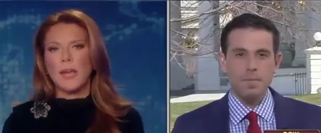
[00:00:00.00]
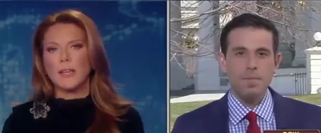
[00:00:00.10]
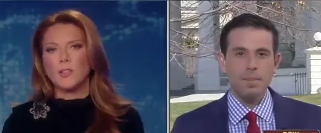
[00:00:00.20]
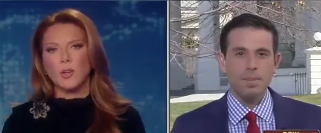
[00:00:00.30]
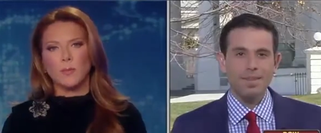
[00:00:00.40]

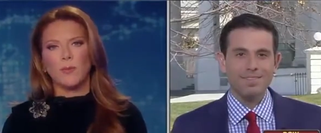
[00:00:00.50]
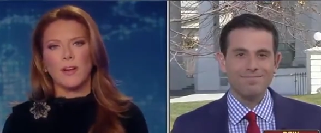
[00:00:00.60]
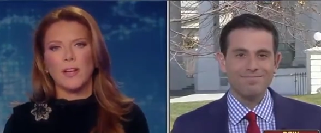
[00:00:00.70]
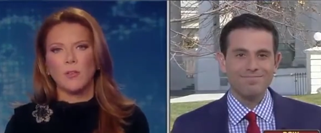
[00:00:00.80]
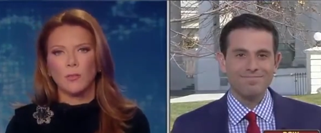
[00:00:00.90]
Speaker 1: joining me right
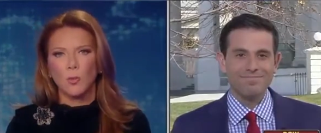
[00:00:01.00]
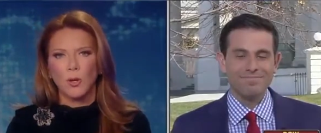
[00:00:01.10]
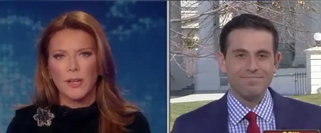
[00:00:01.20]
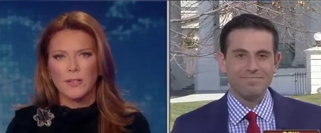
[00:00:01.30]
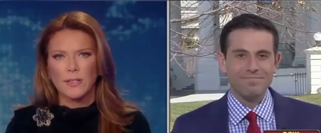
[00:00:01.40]
now for more
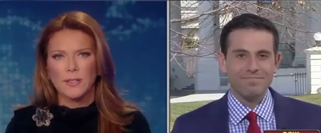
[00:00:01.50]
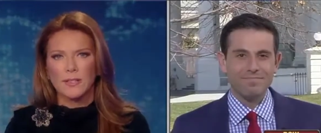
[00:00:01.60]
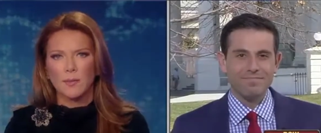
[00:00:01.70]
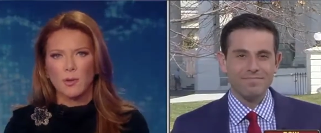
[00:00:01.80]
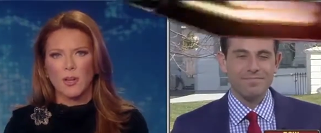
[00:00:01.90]
analysis, Democratic